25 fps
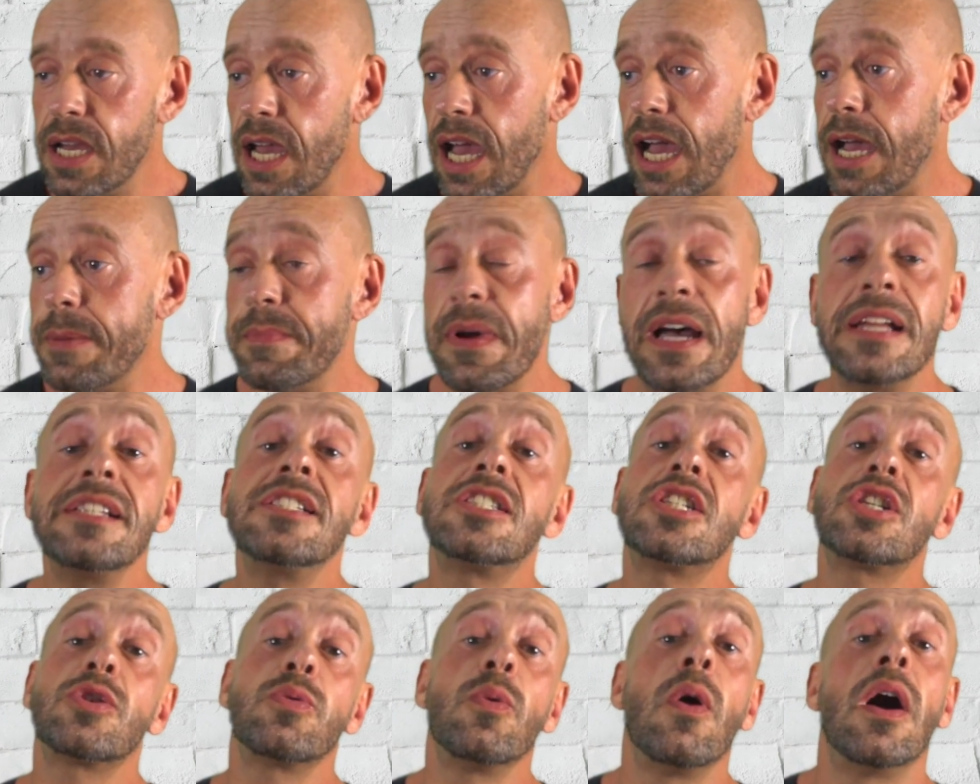
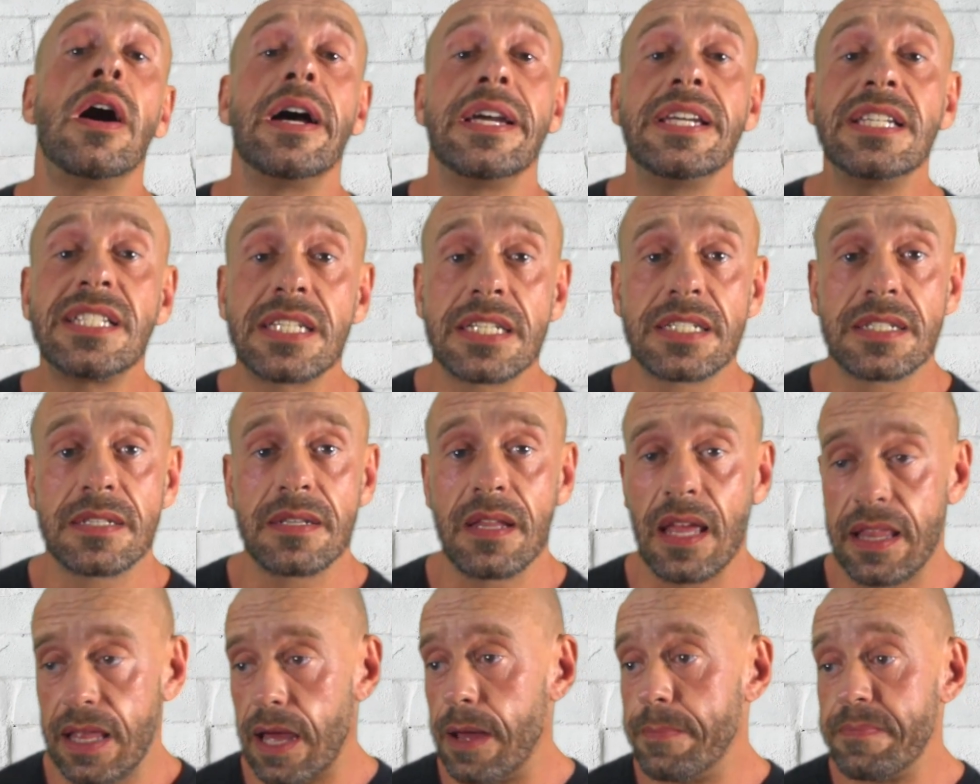And twice
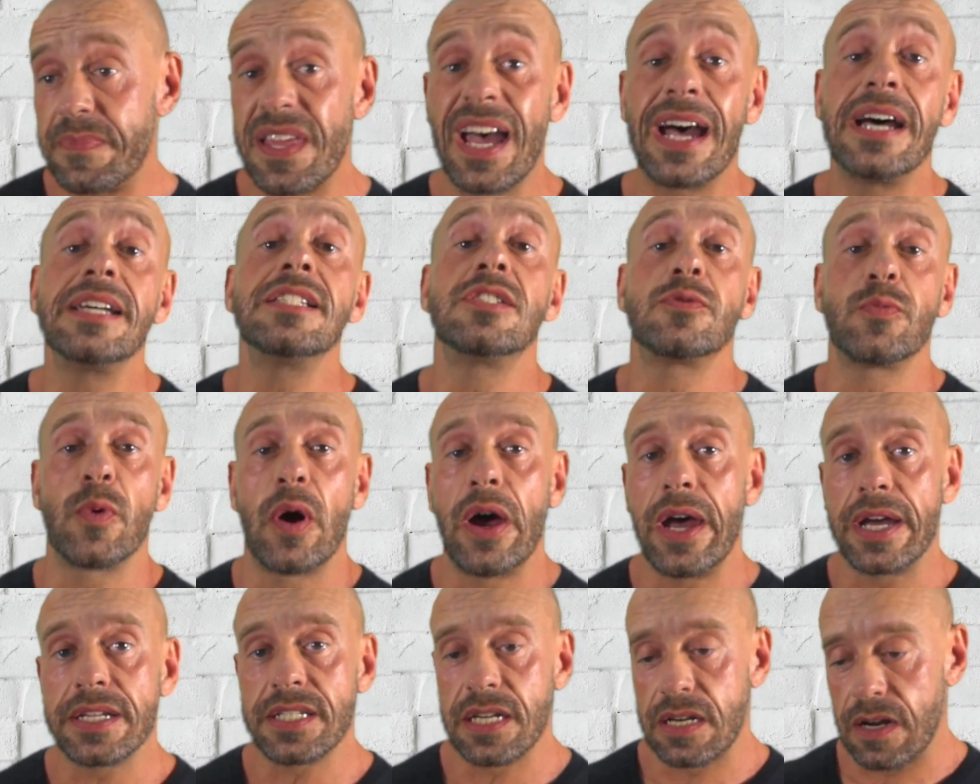that has
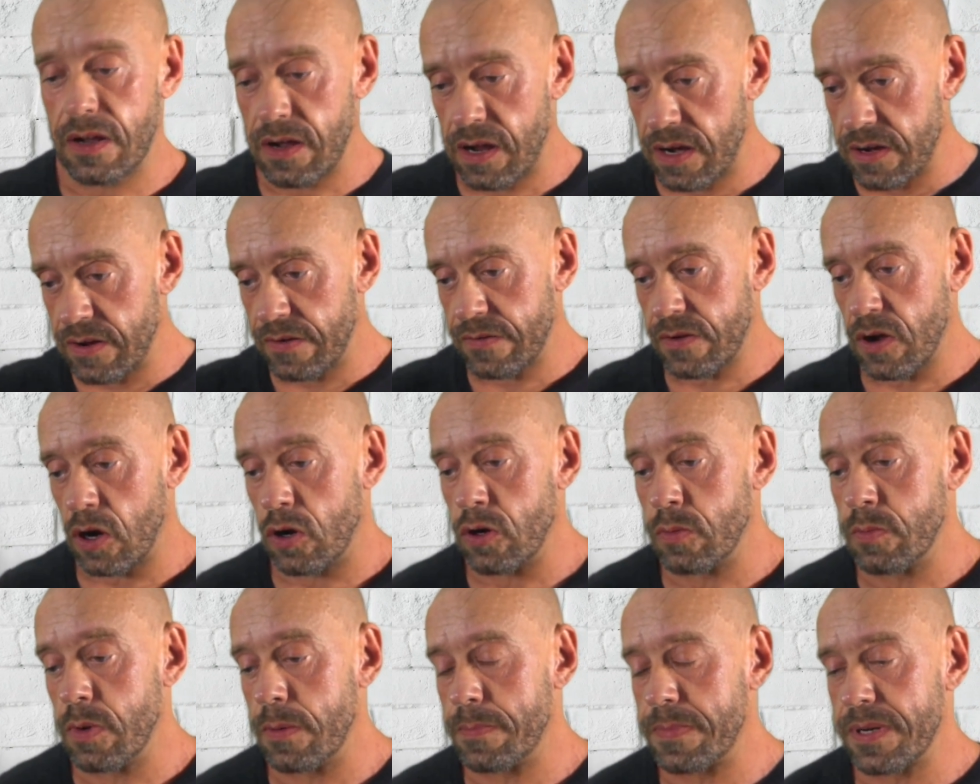worked, and I've got
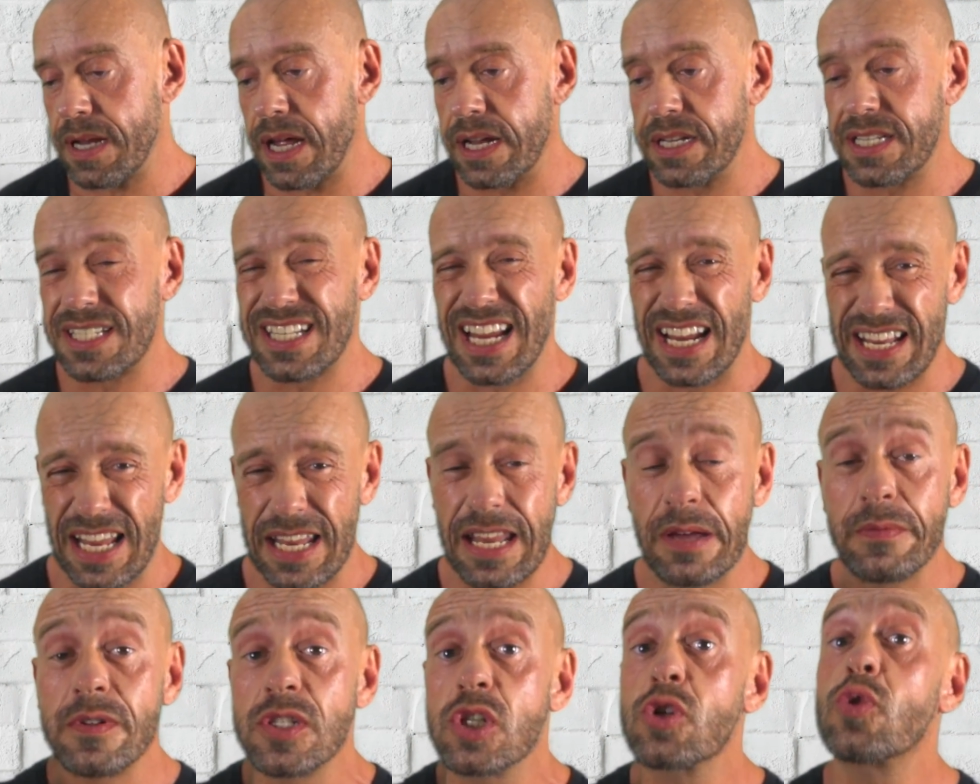all my bloods done.
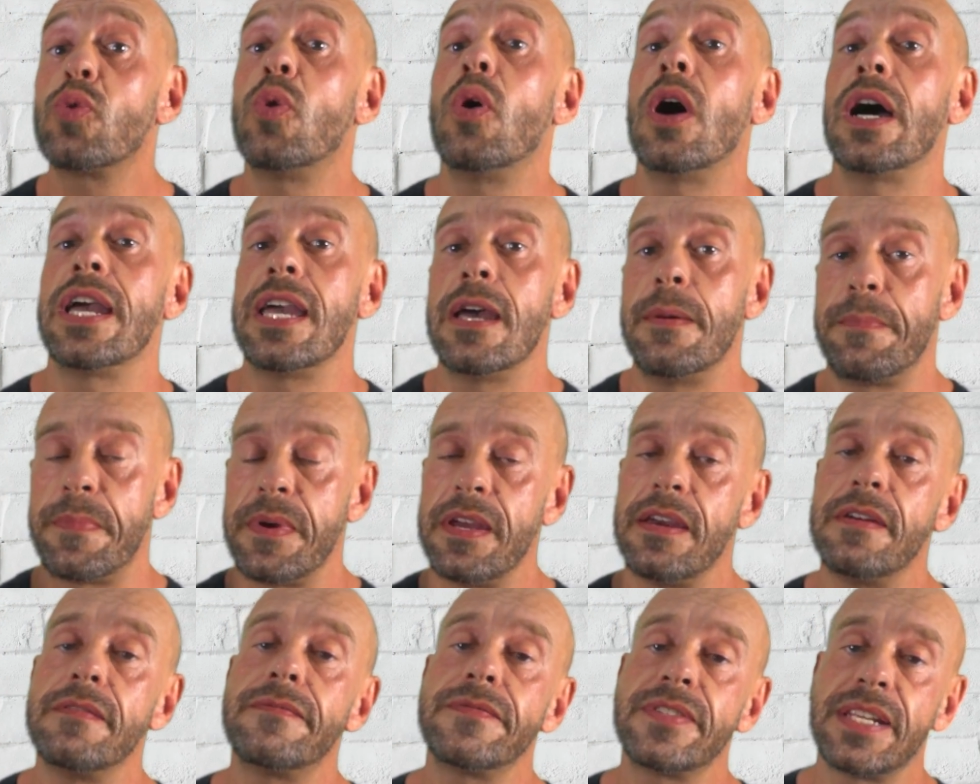And there was quite a
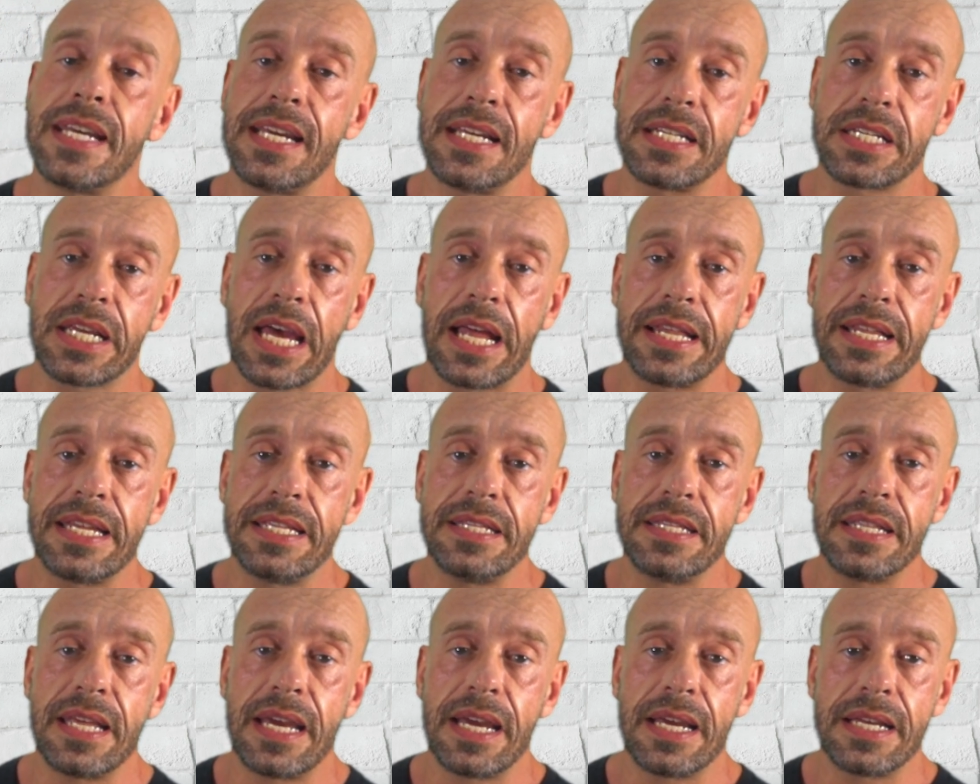bit of detail
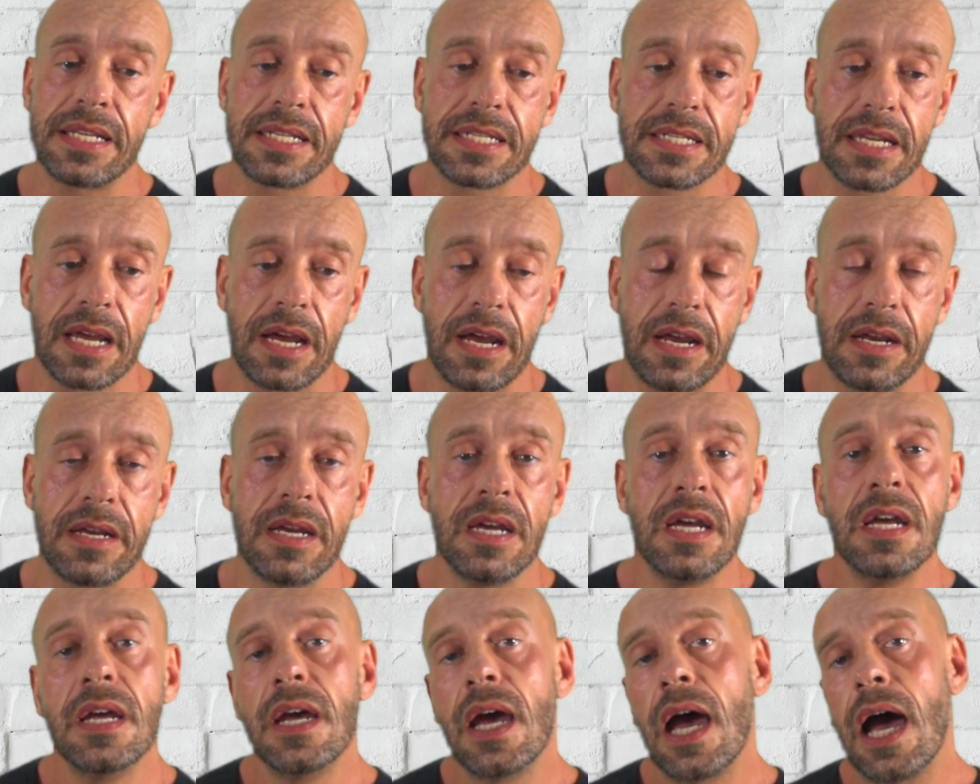in there. So
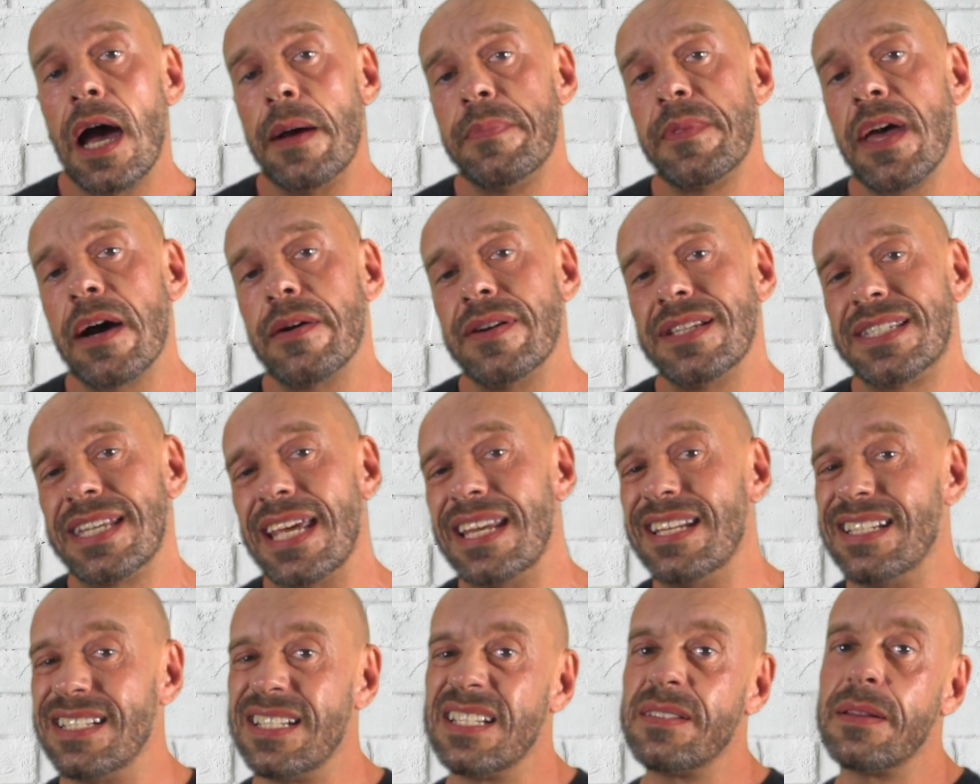that was
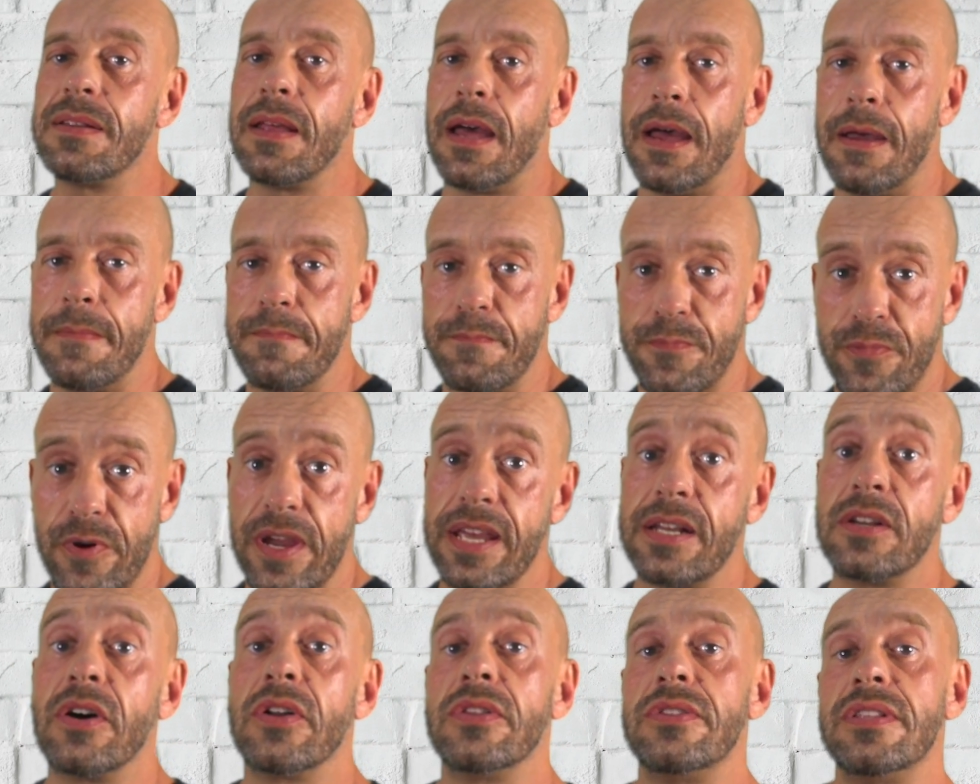in
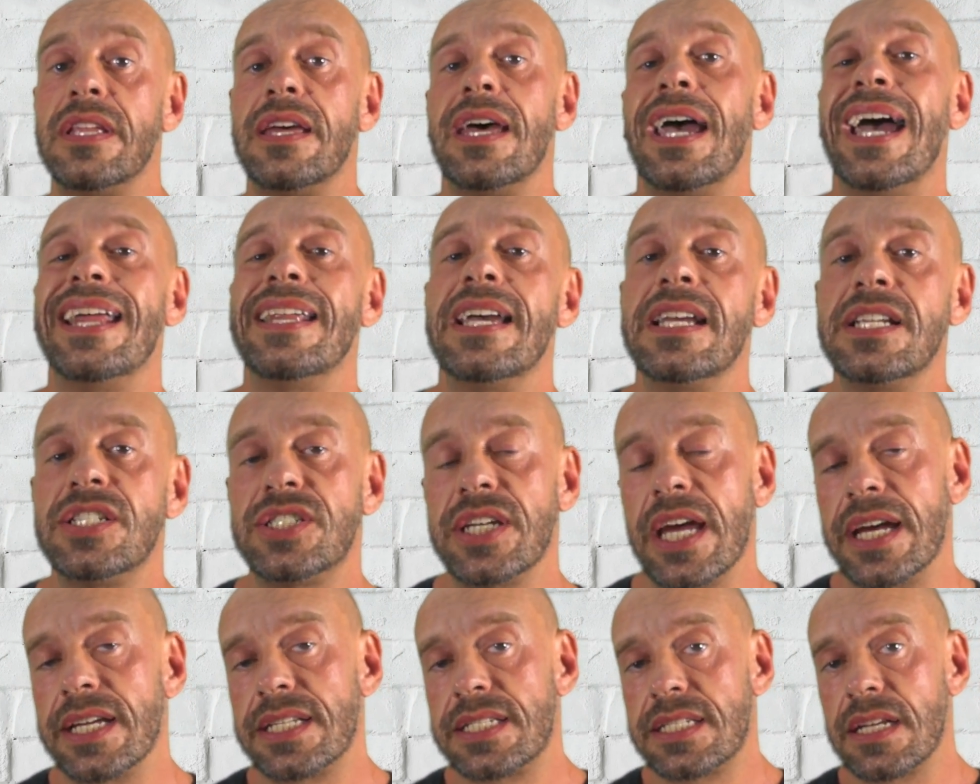Britain on the
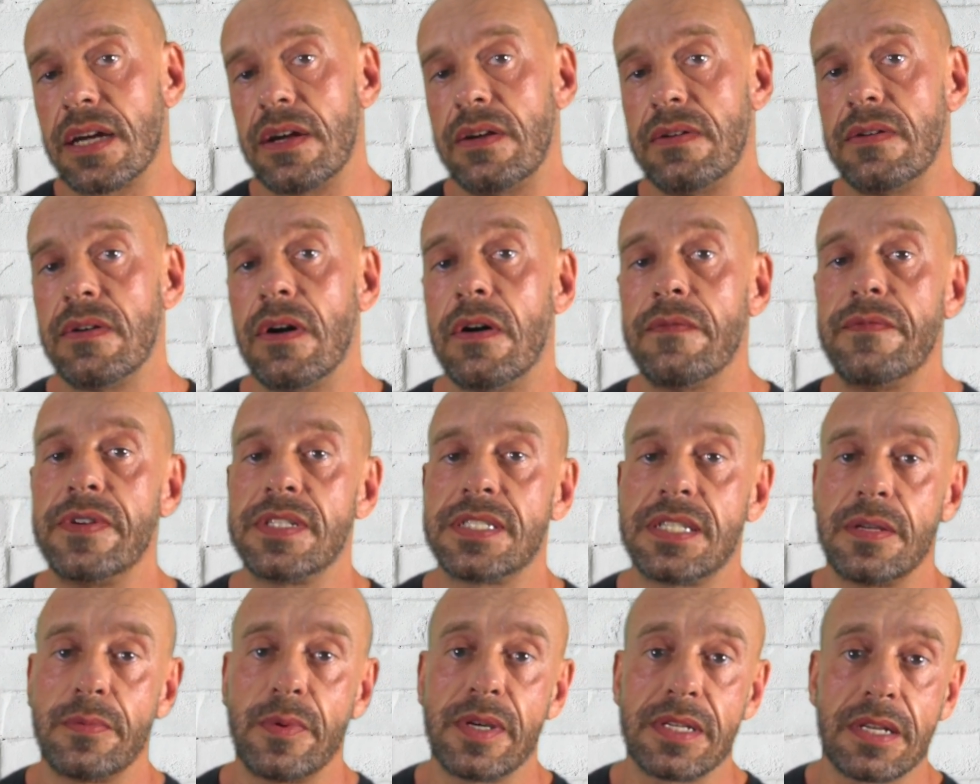NHS. So
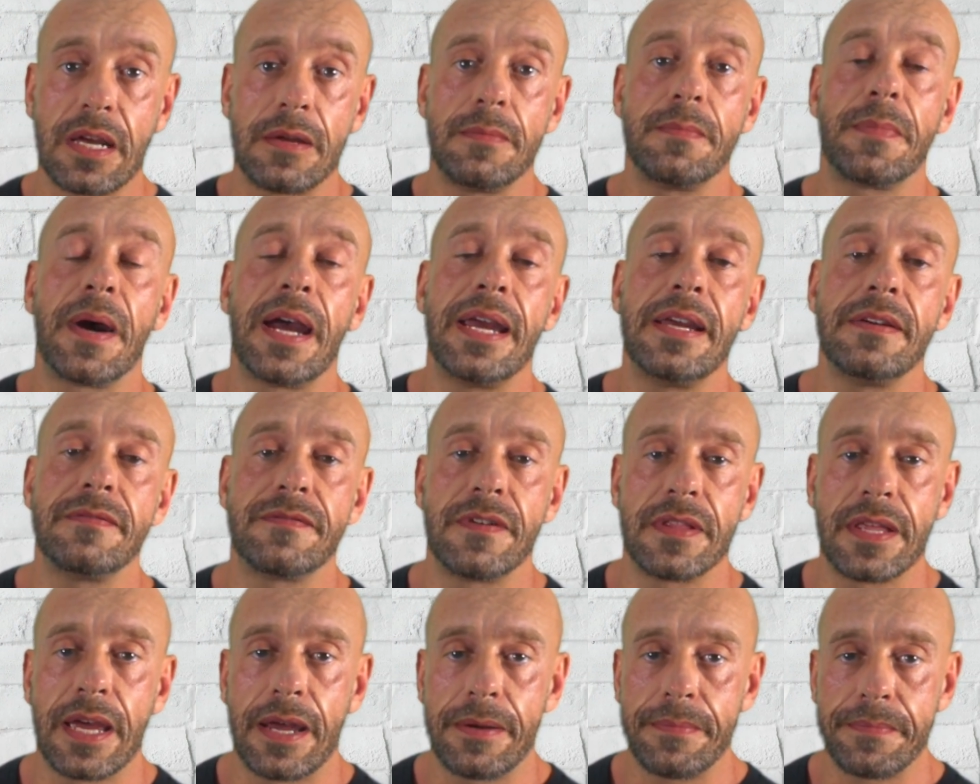obviously we don't pay
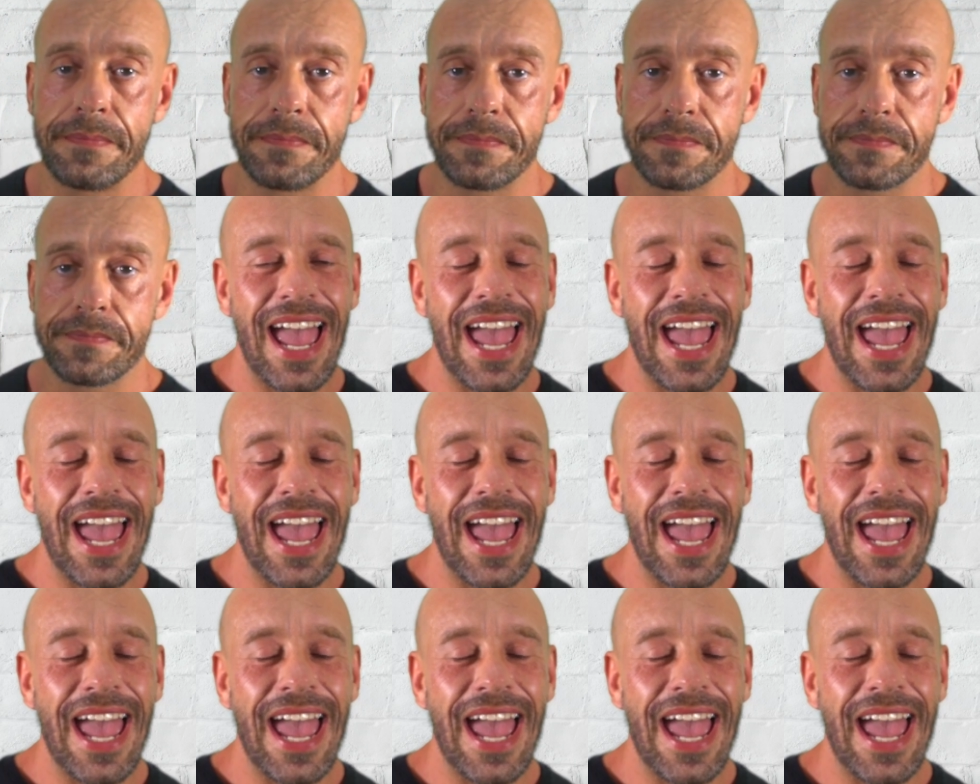for that.